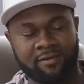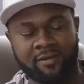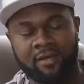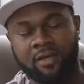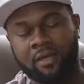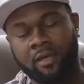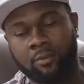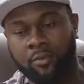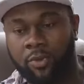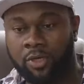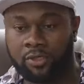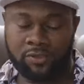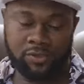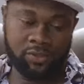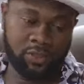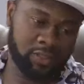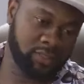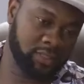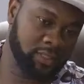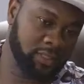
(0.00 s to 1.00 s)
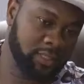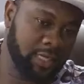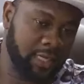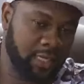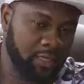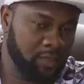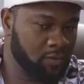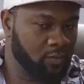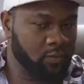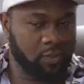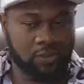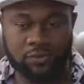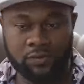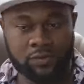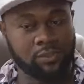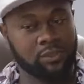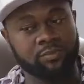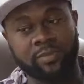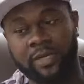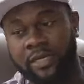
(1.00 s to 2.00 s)
But seriously, guy, what
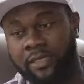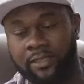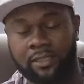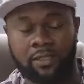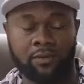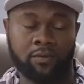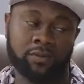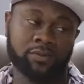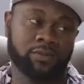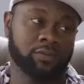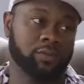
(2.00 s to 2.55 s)
you did back there